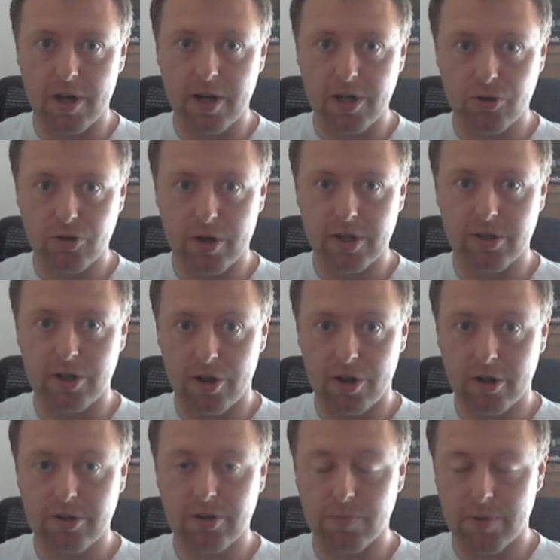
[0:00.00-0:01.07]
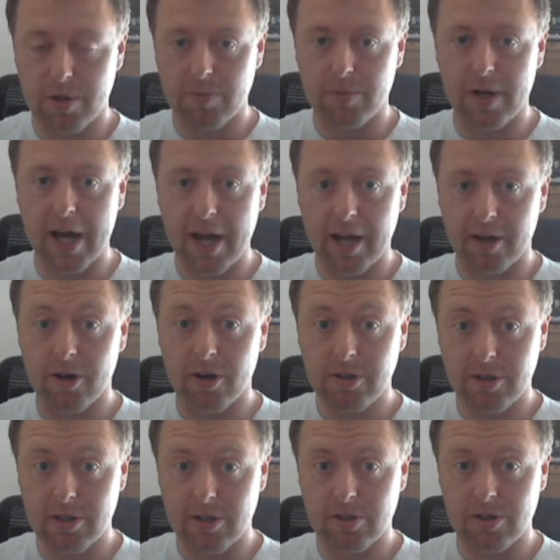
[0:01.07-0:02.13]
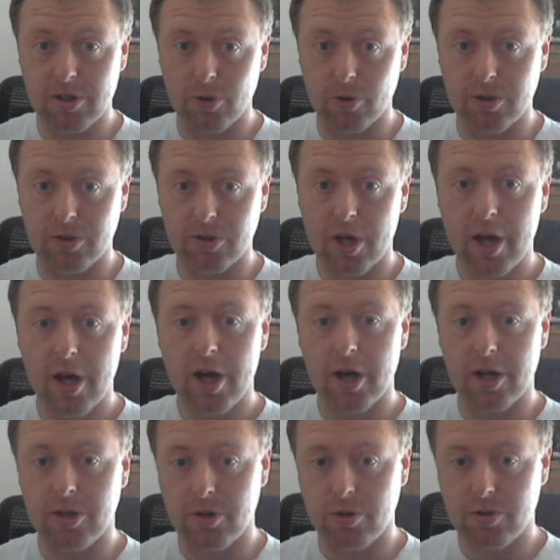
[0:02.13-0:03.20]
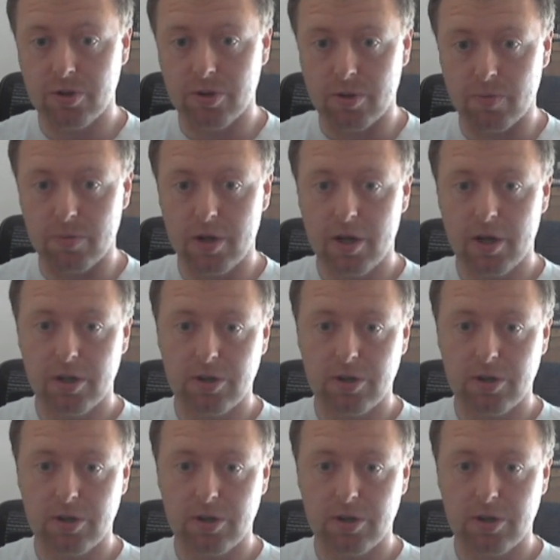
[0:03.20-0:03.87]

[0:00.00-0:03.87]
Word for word: an interest in lots of people hanging on to these tokens and using them